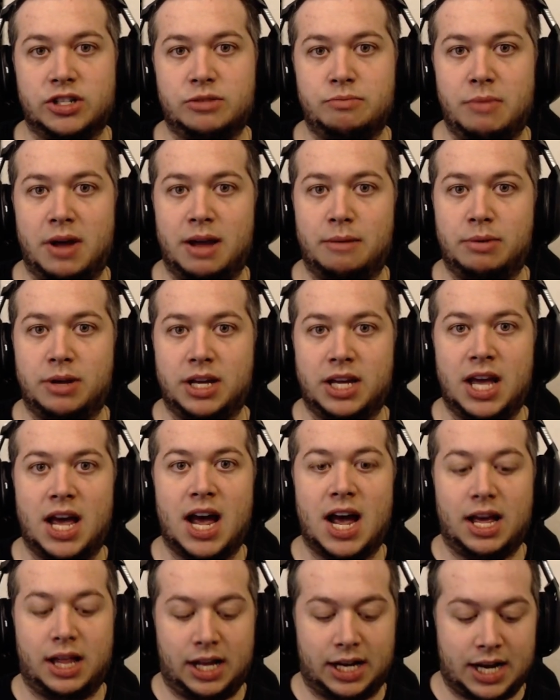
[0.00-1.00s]
maybe,
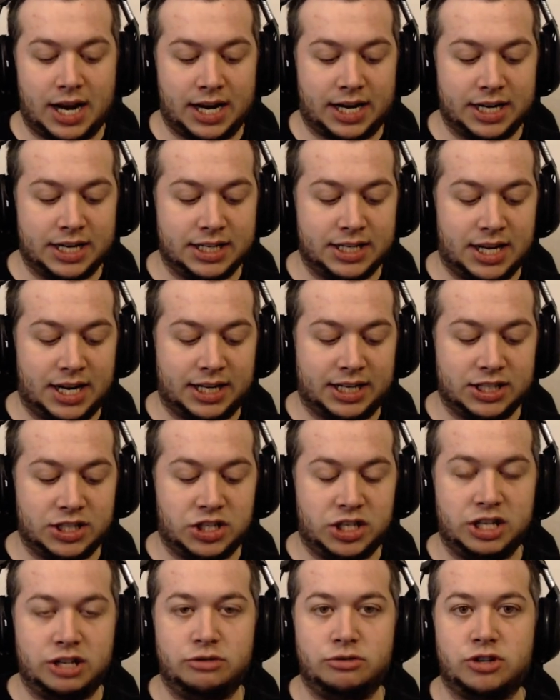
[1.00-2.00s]
yeah, like I can
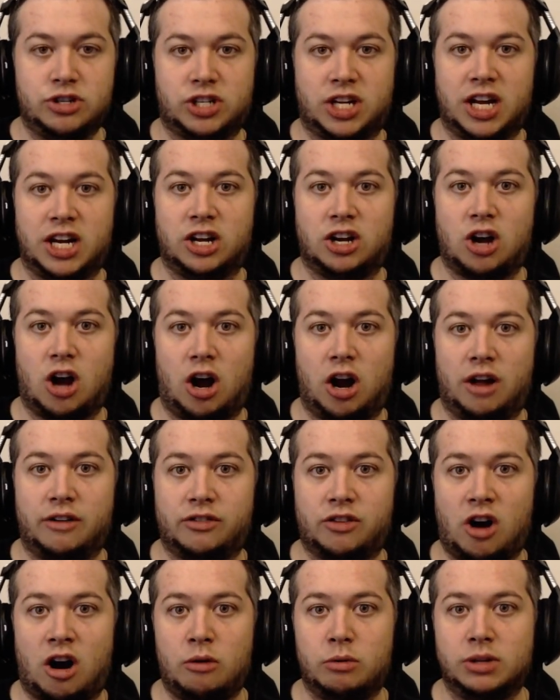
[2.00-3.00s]
see you just getting caught off
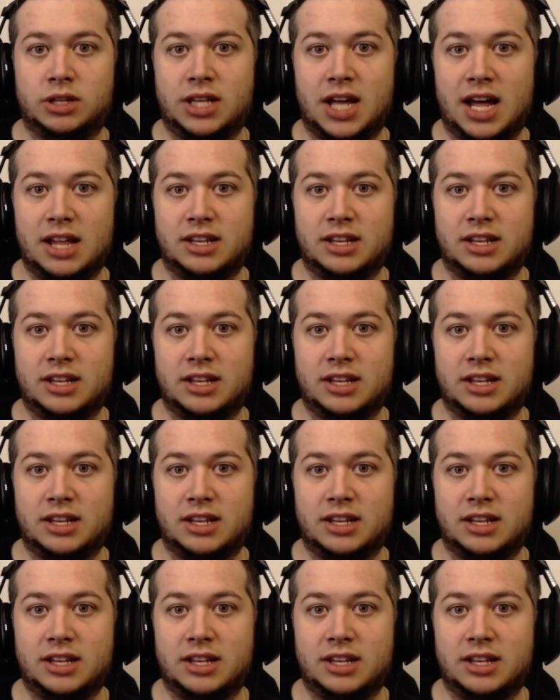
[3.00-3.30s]
guard with that.